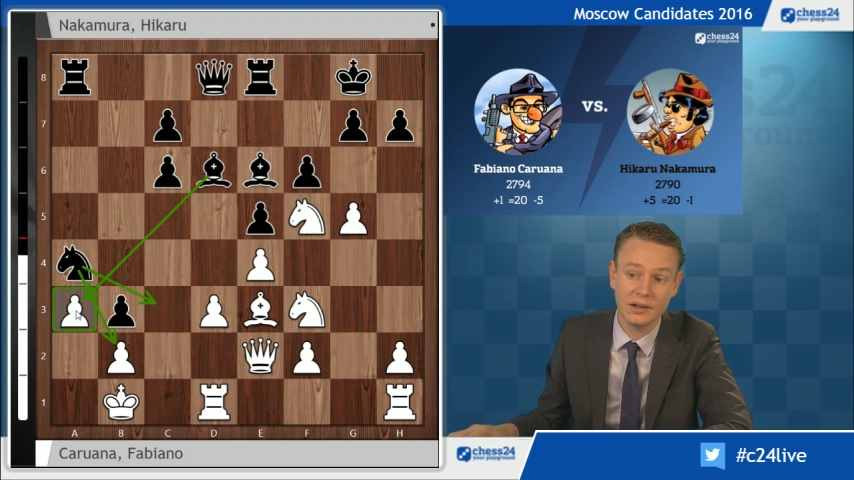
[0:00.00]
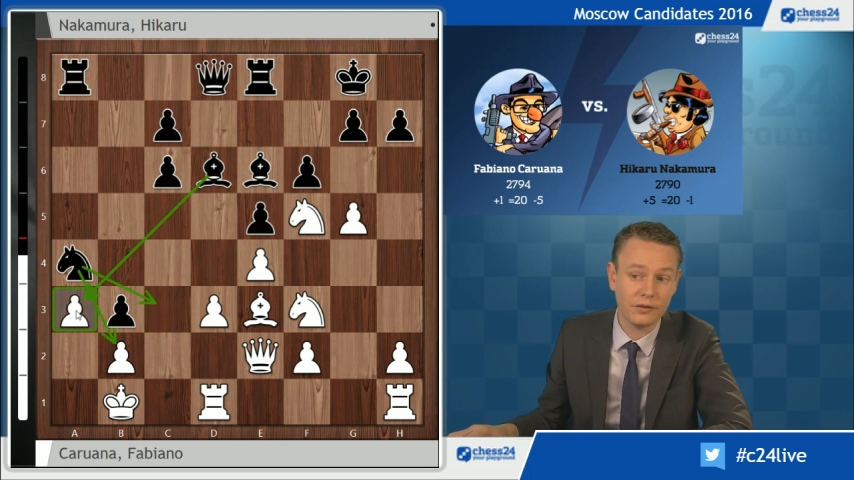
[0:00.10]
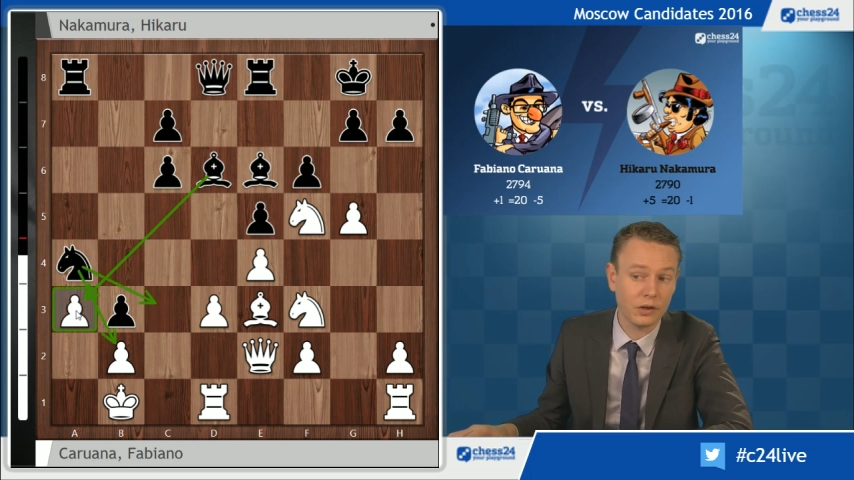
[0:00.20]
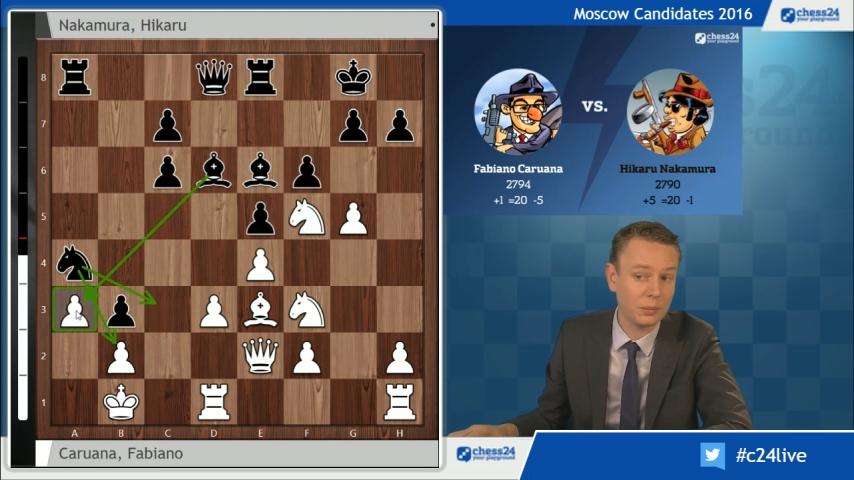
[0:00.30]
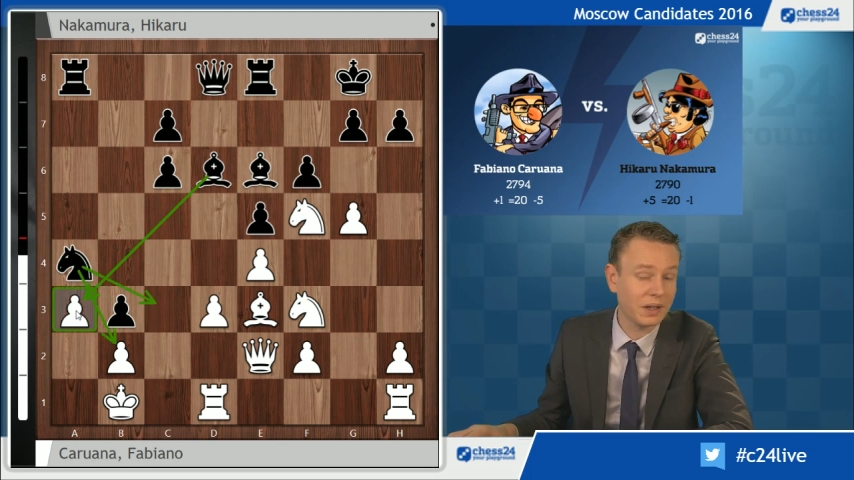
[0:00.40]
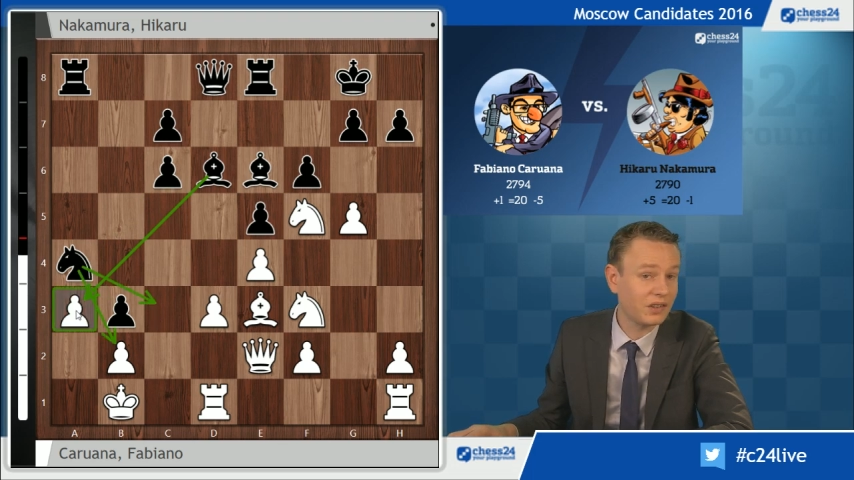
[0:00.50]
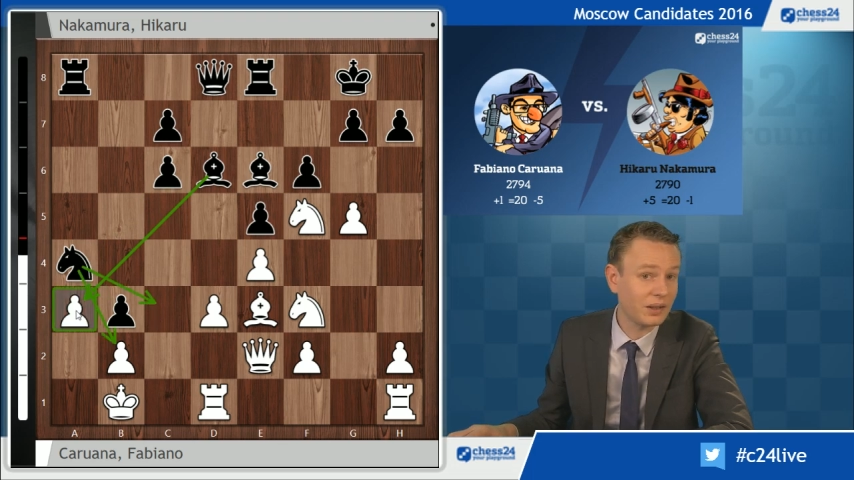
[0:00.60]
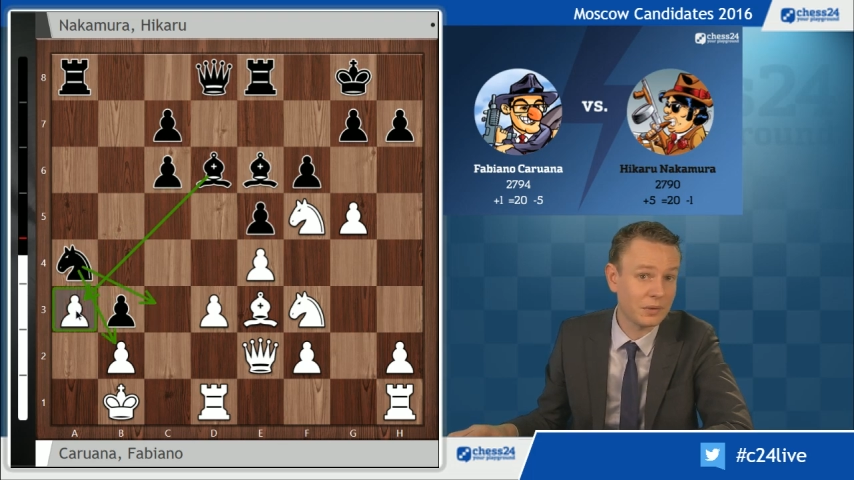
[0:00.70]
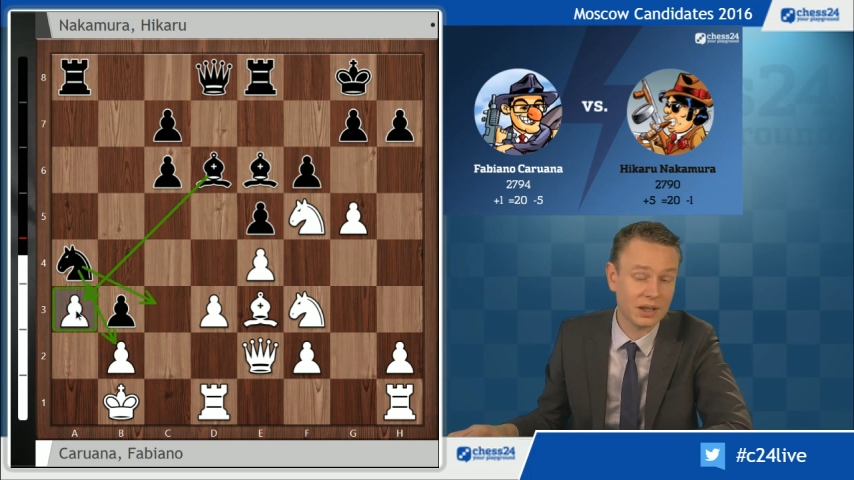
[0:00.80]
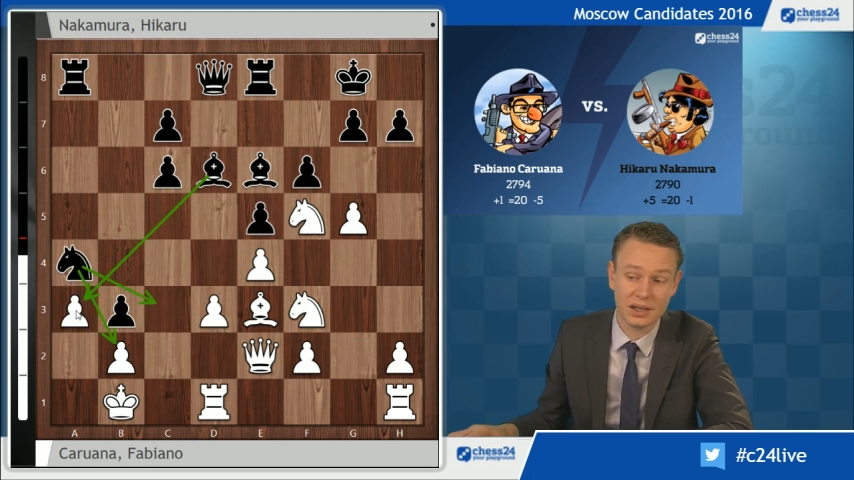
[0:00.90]
followed by
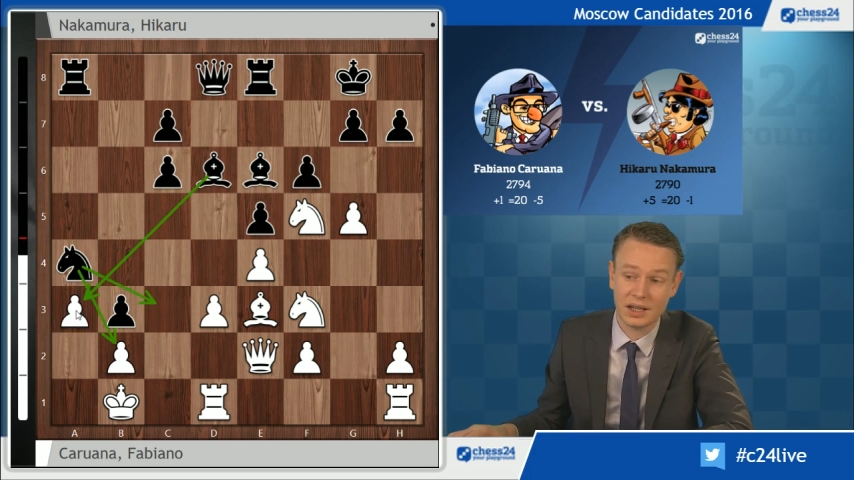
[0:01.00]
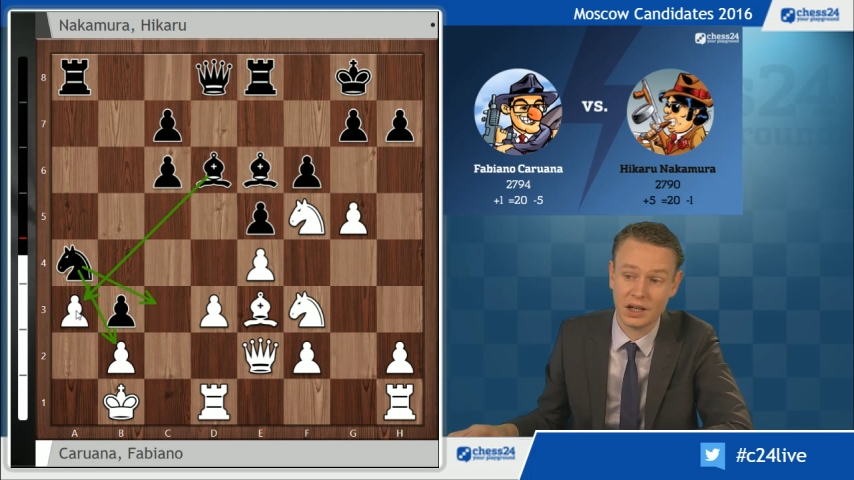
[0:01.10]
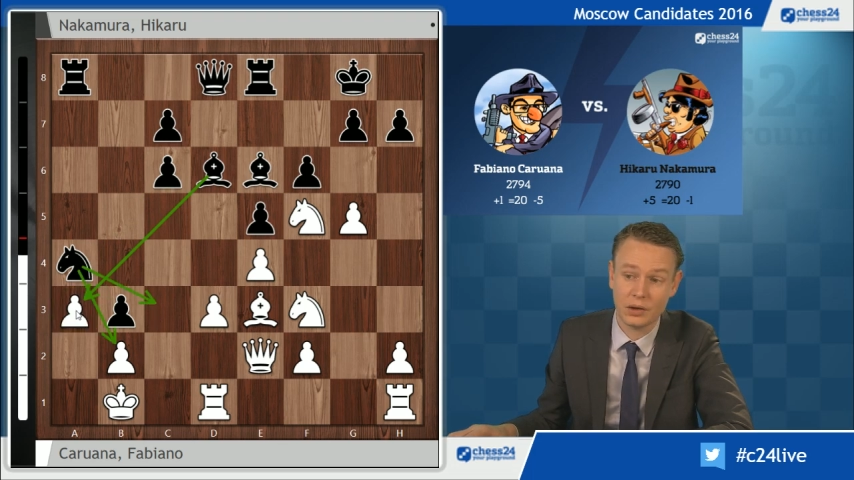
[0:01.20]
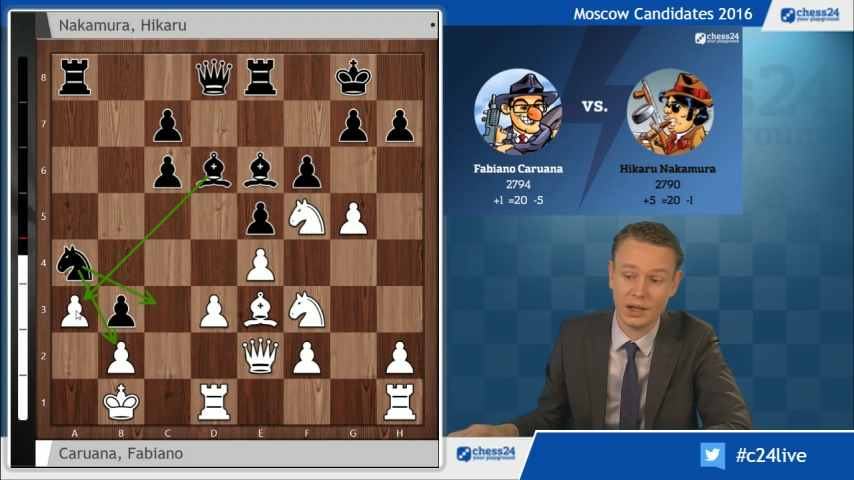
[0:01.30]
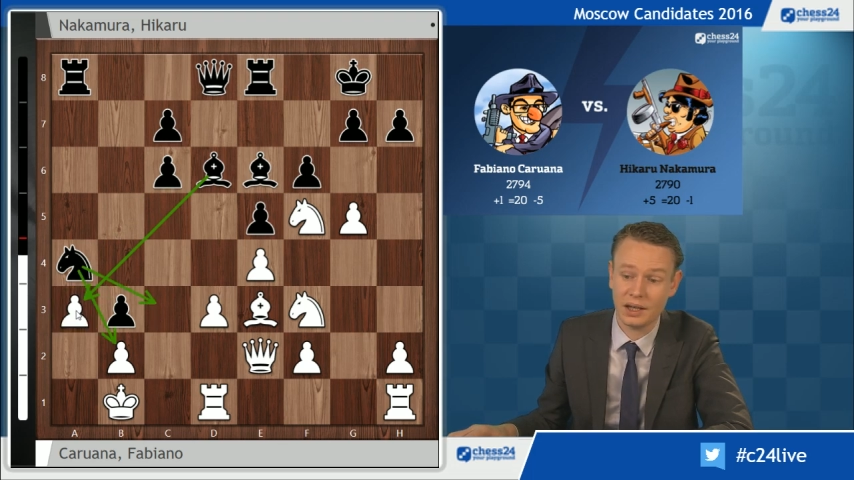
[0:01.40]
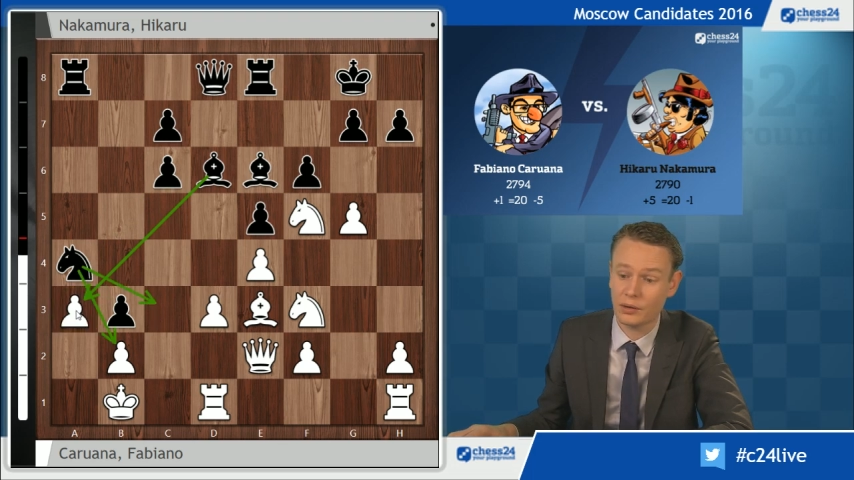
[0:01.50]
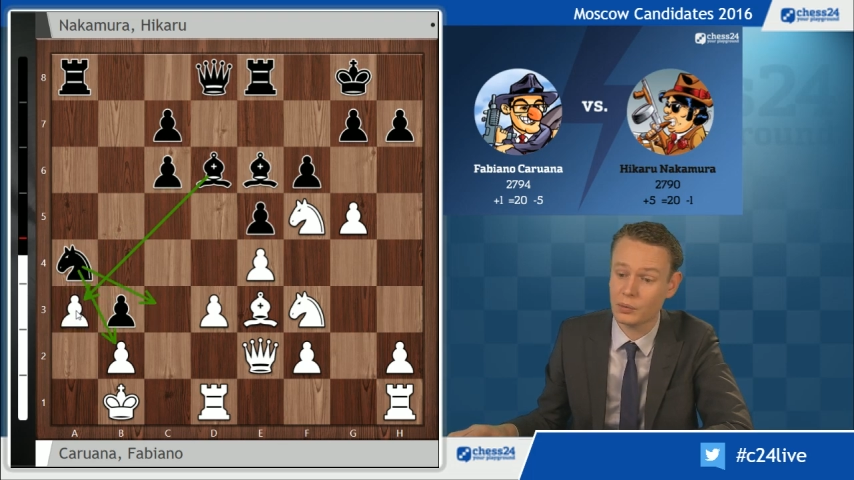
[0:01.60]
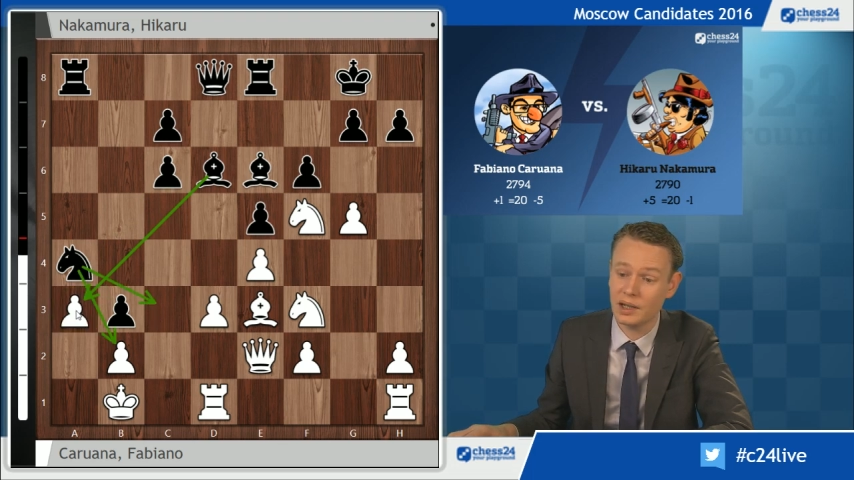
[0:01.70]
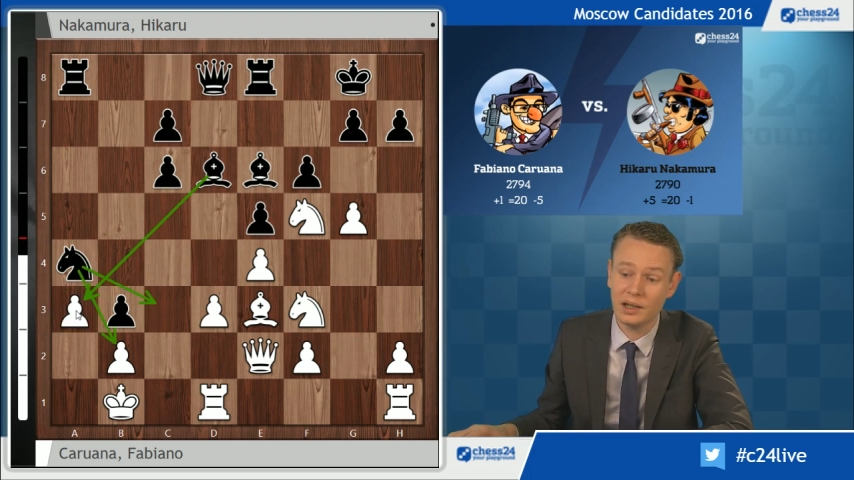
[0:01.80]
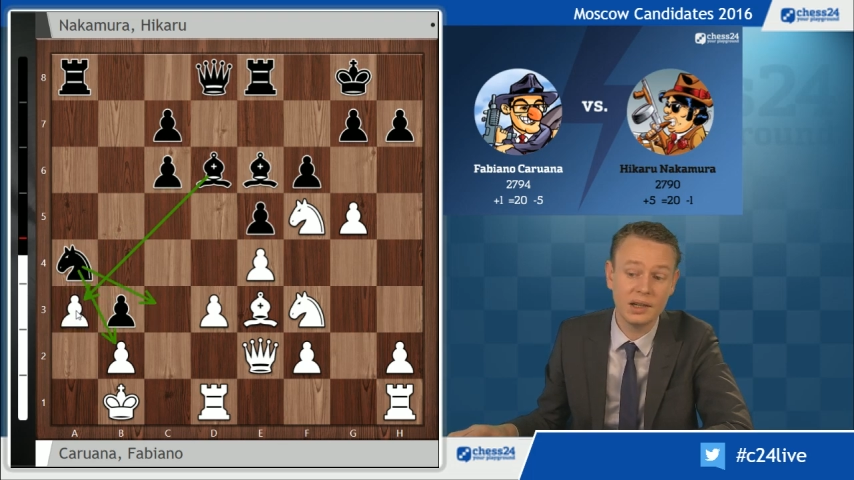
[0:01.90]
something taking on
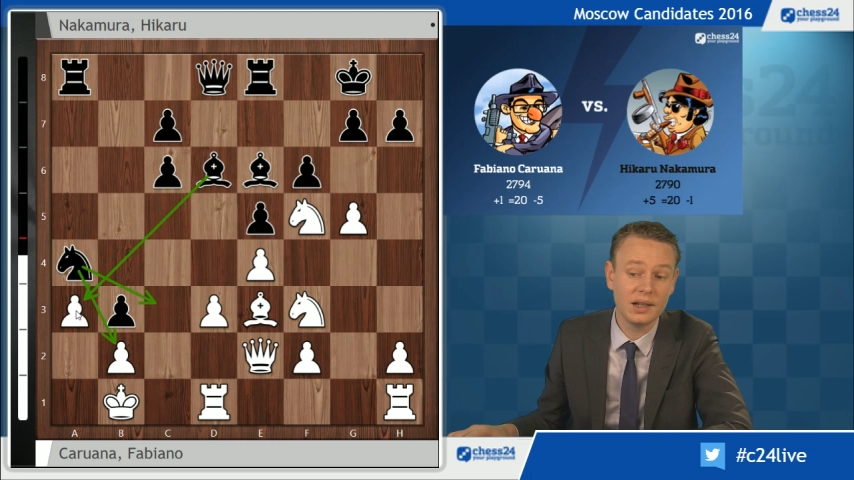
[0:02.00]
a3.